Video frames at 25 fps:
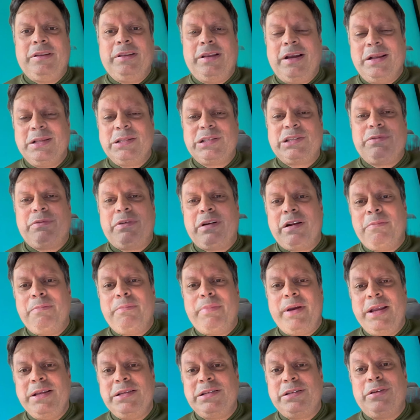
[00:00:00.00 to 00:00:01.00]
answer, and
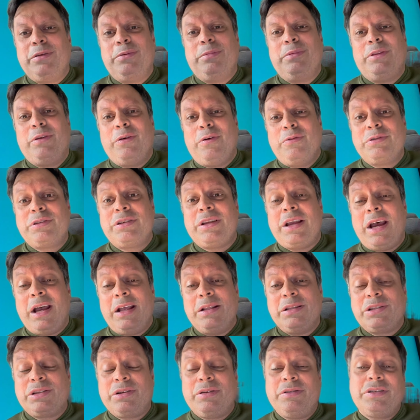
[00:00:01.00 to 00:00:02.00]
based on those
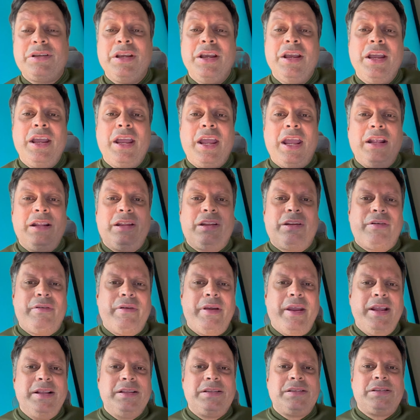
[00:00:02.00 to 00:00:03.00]
answers, it
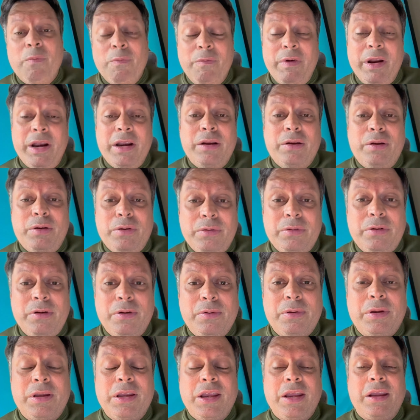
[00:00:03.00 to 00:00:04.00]
creates very good
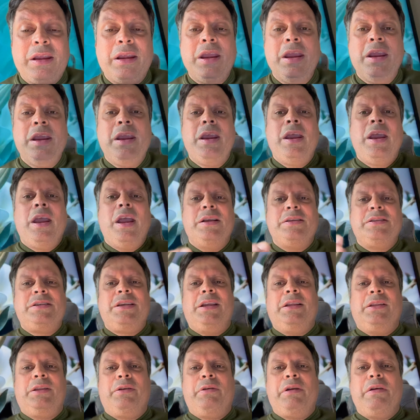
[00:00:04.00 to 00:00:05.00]
looking
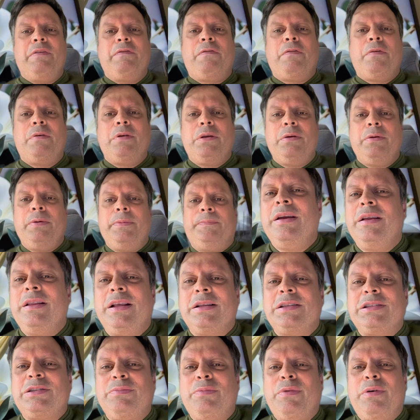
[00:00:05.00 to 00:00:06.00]
scenery for you.
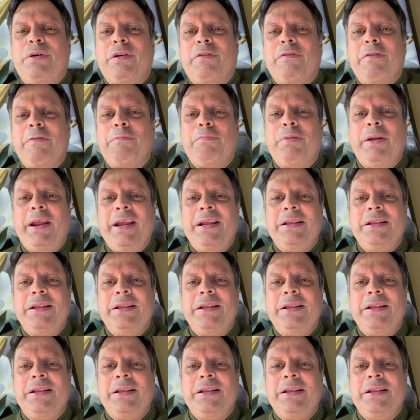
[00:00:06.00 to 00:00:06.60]
That's more of a play